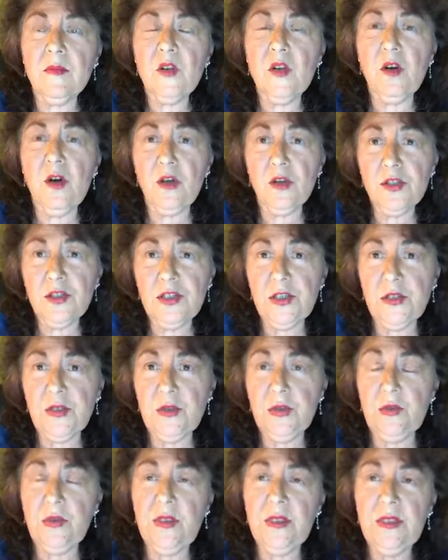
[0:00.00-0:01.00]

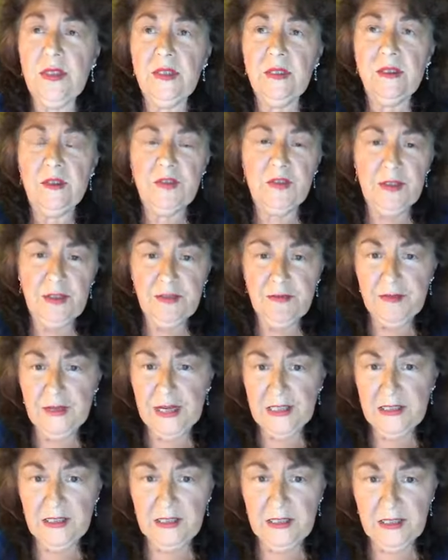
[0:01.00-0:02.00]
also
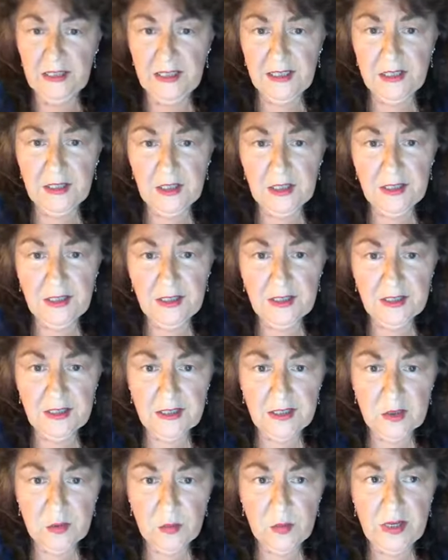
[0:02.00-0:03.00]
certified to teach these
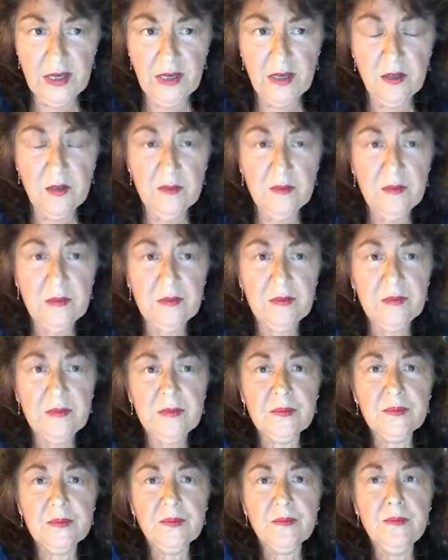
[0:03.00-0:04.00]
as well.
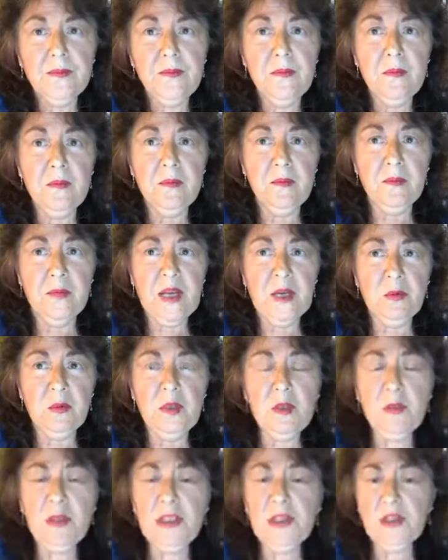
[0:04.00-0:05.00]
They
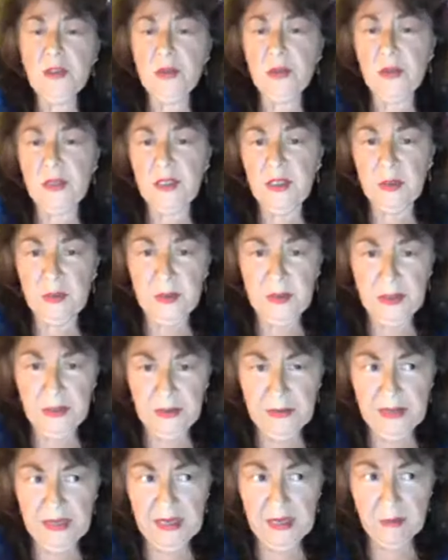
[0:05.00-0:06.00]
will be shorter
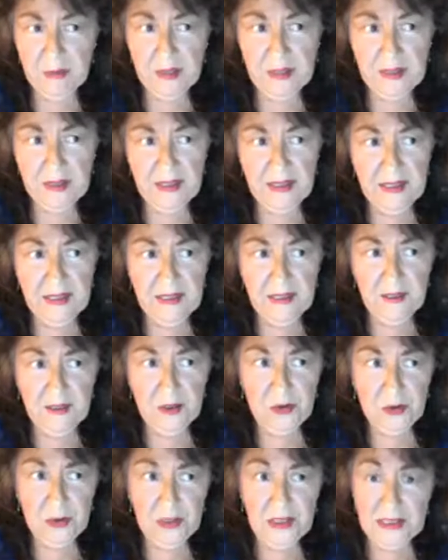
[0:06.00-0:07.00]
programs, and the
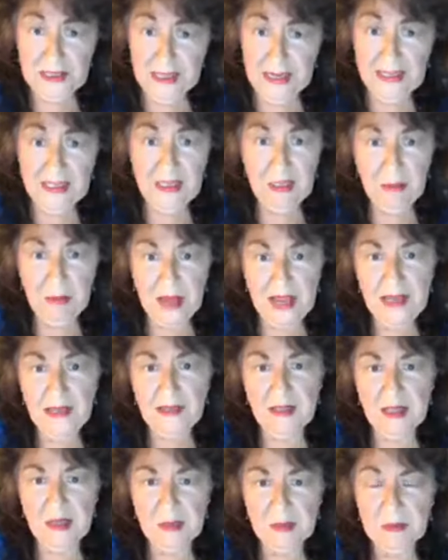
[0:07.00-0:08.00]
shortest I can
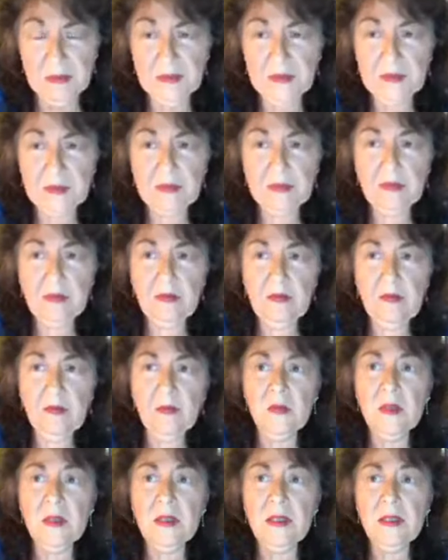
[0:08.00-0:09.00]
make them
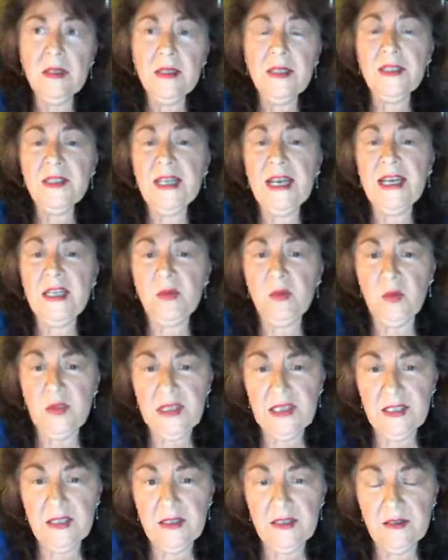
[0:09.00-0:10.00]
is 8
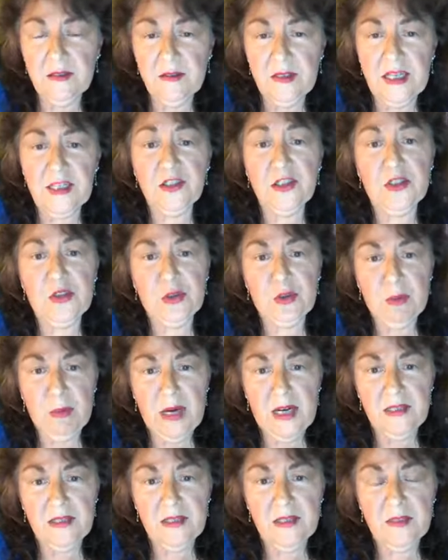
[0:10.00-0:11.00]
weeks. That's 2
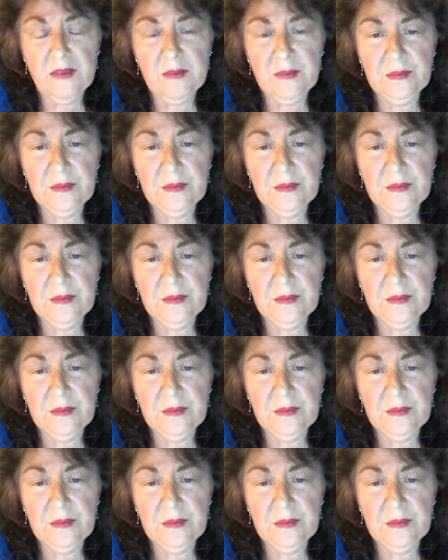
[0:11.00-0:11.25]
months.